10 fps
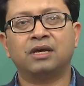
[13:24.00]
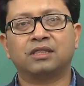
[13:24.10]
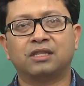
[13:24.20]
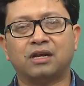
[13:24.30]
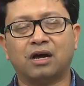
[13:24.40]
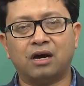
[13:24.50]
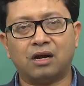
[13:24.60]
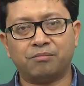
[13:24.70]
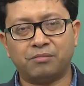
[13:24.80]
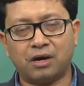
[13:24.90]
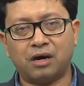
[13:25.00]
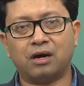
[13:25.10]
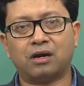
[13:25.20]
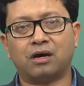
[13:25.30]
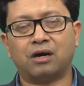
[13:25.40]
then
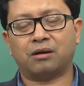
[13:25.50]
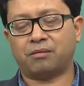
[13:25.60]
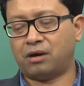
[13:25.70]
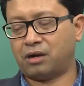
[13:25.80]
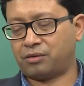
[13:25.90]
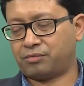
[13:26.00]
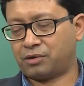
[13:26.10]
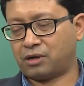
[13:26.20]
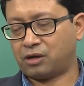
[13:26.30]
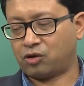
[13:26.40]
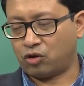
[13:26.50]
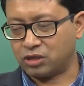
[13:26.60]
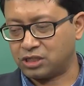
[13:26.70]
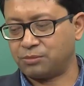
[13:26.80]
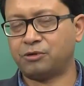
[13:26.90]
our
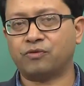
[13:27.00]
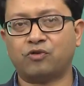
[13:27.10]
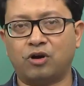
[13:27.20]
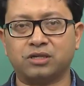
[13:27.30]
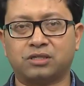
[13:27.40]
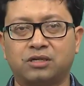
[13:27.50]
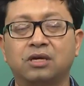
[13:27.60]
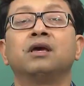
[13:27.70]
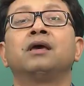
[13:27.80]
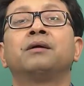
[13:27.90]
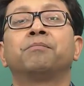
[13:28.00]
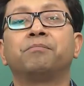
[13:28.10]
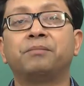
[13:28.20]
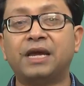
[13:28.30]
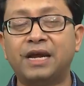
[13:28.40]
concept of cost
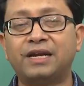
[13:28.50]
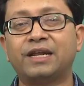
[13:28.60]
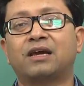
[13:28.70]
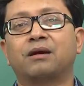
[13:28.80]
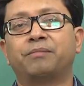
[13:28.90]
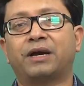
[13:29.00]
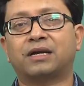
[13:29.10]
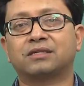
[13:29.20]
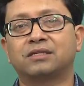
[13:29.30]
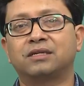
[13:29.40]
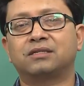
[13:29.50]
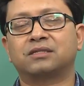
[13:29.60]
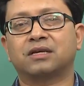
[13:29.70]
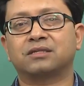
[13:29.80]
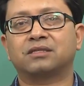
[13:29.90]
may take a backseat,
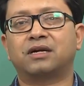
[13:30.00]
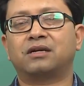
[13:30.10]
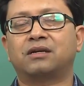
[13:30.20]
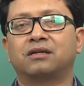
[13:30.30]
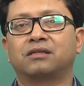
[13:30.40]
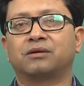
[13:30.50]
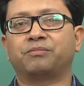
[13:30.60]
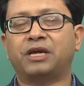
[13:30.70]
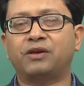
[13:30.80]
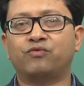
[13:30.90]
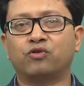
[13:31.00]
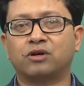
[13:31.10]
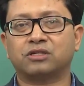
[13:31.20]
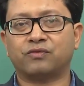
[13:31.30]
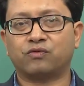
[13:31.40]
such that the main
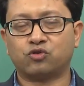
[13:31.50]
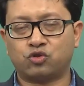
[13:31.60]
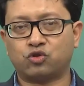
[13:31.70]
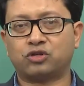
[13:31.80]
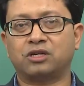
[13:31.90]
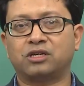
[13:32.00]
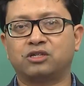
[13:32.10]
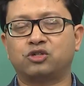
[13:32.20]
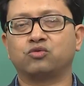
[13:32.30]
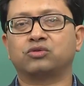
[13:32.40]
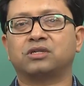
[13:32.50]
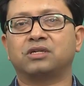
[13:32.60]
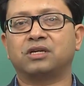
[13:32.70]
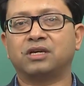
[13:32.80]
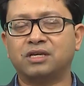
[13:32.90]
focus of social issues
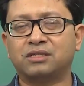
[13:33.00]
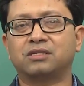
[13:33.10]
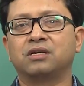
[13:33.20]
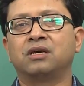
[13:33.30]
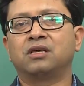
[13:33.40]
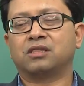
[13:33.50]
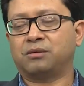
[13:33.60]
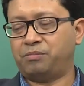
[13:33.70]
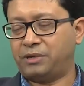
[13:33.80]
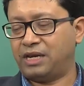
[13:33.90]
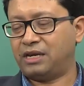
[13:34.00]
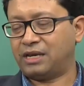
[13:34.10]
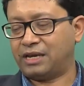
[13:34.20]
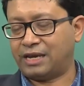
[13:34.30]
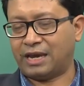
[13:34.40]
is the
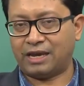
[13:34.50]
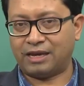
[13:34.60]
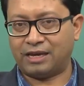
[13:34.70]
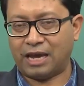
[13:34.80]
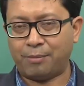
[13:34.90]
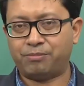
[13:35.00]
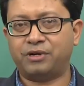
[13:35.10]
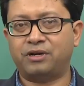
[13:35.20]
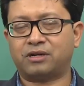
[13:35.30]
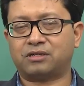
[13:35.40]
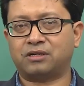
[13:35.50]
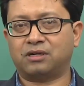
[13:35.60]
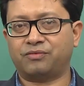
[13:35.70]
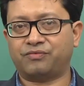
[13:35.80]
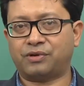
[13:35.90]
main gap
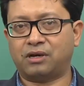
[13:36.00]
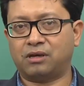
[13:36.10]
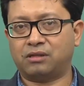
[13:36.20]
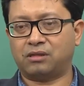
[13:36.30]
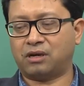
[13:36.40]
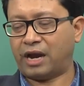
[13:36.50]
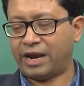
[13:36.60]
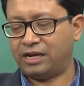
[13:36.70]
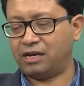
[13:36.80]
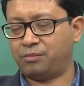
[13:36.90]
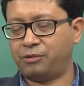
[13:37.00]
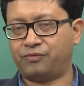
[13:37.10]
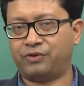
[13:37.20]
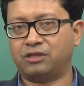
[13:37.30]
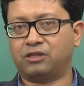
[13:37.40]
reduction, the idea
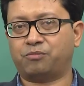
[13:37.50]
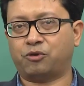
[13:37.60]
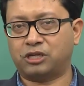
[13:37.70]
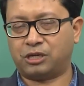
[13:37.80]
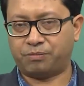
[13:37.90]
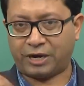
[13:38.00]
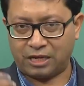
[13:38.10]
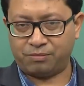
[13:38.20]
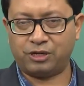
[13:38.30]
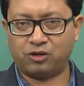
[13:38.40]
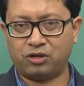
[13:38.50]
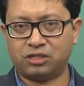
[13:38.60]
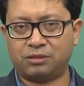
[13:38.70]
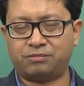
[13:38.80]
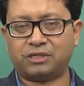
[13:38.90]
between the project management
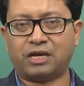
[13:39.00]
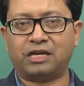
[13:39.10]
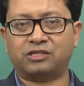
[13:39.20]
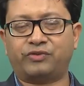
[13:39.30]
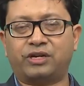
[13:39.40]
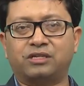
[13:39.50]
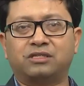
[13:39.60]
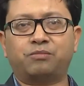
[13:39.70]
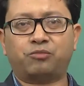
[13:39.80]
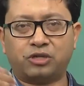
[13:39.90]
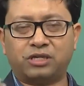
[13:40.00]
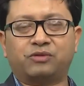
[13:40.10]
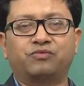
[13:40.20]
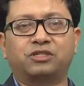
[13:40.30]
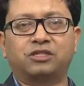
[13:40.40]
concepts as well as the project
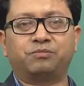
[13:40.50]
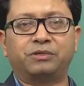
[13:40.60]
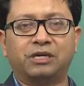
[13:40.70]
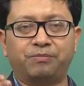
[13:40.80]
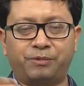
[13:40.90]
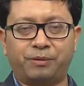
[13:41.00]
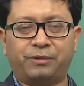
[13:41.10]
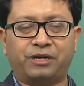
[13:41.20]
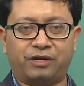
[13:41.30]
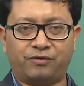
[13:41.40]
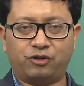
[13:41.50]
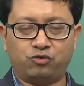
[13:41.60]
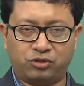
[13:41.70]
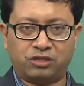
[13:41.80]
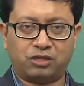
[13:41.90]
which is being implemented
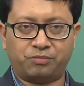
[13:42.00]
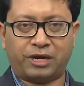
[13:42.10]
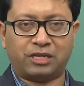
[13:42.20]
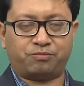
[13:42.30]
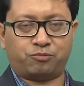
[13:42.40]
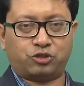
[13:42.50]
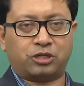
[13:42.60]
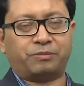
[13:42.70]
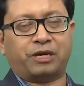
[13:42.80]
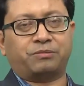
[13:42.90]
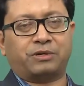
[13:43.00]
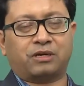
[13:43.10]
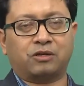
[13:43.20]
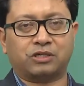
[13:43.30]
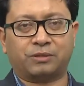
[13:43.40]
using the project management
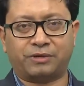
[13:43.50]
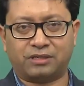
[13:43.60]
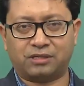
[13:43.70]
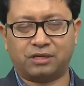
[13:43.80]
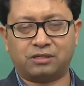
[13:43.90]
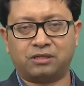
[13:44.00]
concept as such.